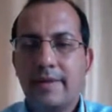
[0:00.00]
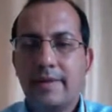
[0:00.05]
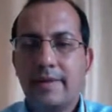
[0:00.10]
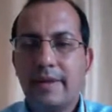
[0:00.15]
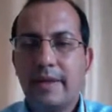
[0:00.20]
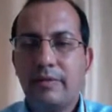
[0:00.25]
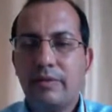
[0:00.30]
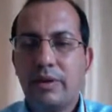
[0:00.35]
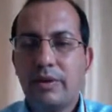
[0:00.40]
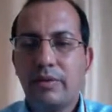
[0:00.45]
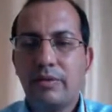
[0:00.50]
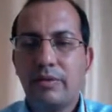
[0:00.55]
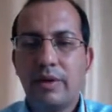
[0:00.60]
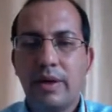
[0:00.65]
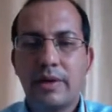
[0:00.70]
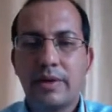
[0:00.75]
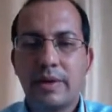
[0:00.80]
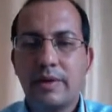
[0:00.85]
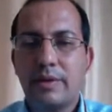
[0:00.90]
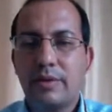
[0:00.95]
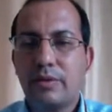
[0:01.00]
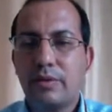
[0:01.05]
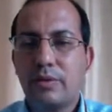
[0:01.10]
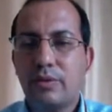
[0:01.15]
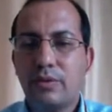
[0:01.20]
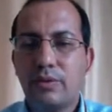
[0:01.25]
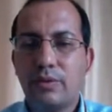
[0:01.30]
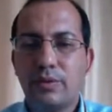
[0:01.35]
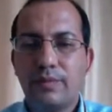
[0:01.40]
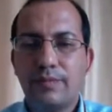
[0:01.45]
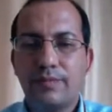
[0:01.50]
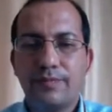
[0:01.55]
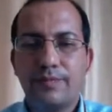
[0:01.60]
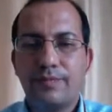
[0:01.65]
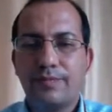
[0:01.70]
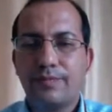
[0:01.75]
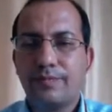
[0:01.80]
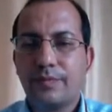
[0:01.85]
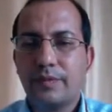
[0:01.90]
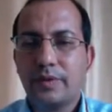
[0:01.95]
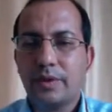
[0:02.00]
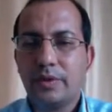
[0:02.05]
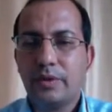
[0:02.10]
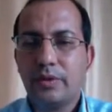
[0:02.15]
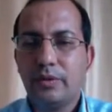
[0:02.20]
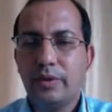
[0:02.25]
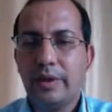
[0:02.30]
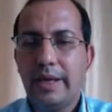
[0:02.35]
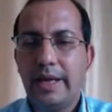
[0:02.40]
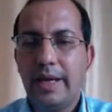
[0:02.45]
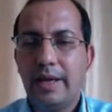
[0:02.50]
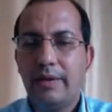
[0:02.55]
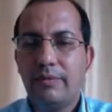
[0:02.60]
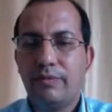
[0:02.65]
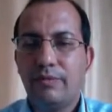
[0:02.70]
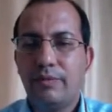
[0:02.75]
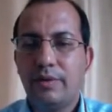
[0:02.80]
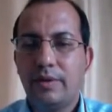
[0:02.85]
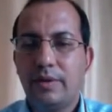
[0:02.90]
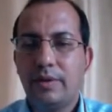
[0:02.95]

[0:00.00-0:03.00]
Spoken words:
then what you are trying to do, you have